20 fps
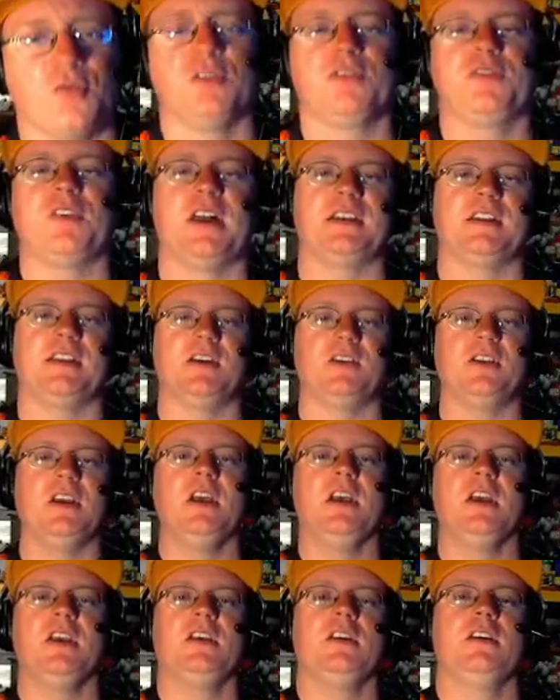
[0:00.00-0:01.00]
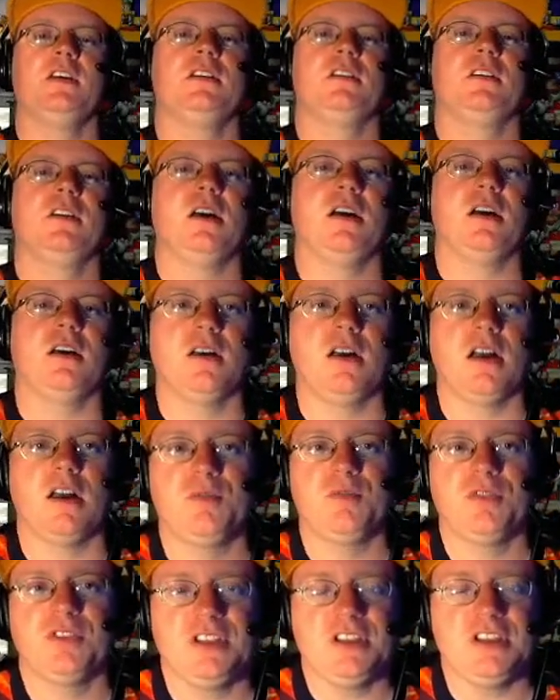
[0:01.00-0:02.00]
find out. I
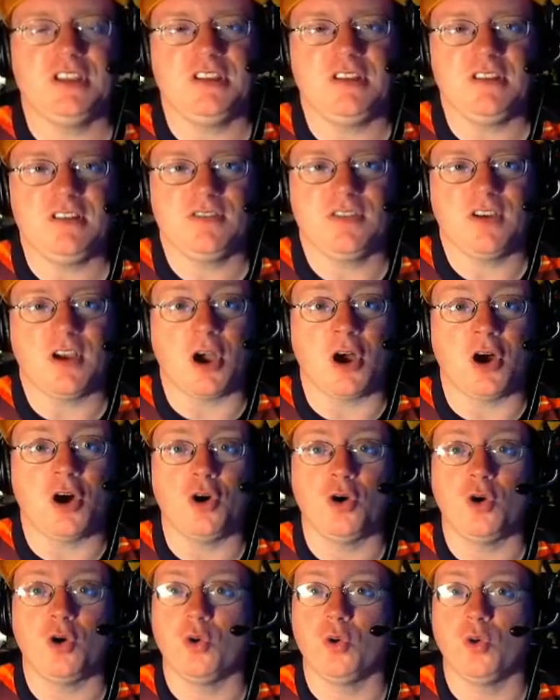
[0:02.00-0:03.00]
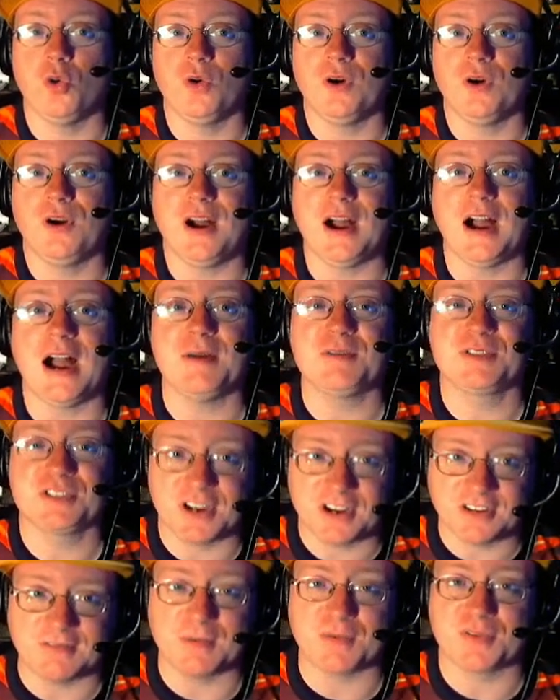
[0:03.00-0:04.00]
believe... Oh, I'm
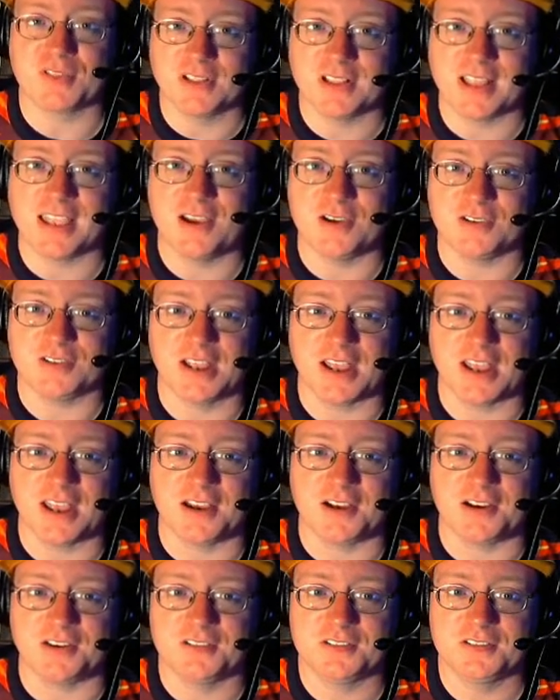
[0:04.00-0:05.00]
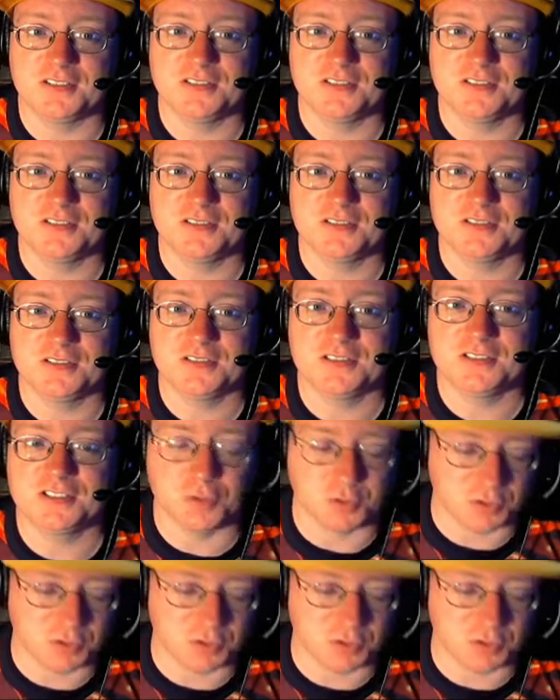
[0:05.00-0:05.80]
starting to remember the layout now. So we're